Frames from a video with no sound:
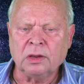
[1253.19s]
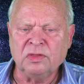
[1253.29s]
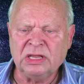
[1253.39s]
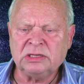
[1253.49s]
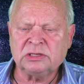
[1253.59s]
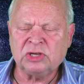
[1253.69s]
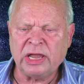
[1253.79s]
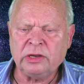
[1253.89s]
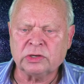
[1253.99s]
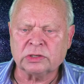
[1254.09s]
These
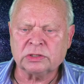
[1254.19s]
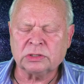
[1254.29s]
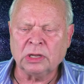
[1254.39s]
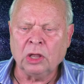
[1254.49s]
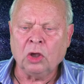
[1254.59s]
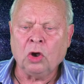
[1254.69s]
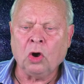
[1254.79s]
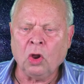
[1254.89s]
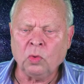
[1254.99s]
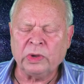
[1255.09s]
changes
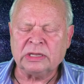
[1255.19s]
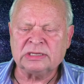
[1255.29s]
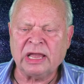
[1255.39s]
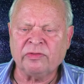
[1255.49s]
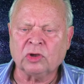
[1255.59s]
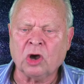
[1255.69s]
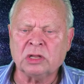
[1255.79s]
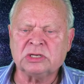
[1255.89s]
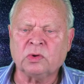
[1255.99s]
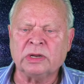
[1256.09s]
always have the
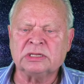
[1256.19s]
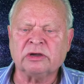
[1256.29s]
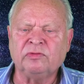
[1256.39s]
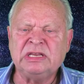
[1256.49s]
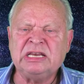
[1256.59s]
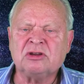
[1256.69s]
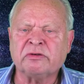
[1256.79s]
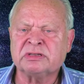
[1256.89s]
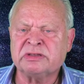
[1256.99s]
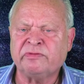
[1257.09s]
consequence of
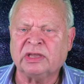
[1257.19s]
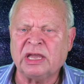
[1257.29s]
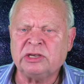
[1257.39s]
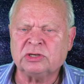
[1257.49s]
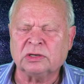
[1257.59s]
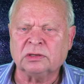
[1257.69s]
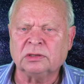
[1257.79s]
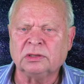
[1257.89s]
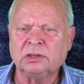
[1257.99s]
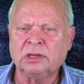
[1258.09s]
detoxification.
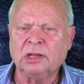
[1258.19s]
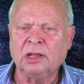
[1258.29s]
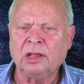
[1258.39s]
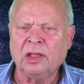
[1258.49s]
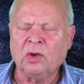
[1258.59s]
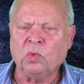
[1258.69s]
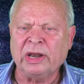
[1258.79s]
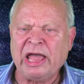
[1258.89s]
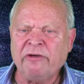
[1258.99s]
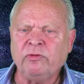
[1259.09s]

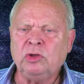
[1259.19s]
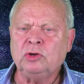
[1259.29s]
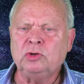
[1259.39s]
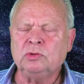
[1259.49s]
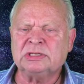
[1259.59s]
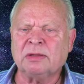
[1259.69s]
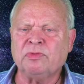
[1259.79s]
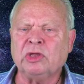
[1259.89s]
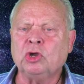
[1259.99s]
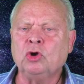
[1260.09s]
Whenever you do
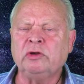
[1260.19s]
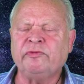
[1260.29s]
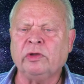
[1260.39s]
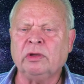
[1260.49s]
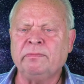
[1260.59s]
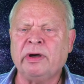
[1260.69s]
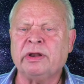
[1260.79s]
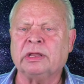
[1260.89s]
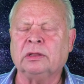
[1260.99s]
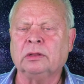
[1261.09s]
something good for your
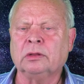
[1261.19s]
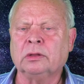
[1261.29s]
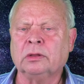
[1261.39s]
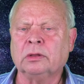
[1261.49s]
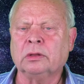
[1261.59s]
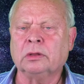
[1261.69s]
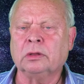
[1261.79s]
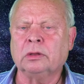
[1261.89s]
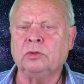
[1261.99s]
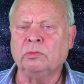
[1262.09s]
body,
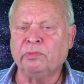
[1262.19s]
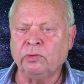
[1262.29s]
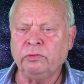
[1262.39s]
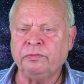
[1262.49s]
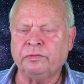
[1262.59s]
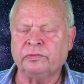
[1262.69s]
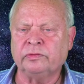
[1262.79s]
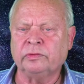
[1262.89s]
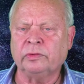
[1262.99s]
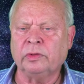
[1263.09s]
you improve,
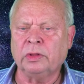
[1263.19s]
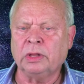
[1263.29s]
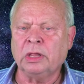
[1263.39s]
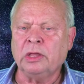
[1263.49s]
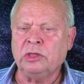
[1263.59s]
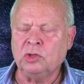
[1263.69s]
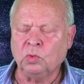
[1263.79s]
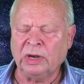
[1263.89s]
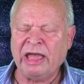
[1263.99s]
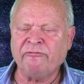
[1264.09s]
you
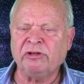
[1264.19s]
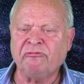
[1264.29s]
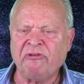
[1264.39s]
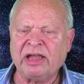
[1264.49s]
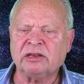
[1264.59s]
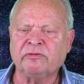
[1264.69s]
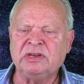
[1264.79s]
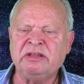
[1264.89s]
will have an effect of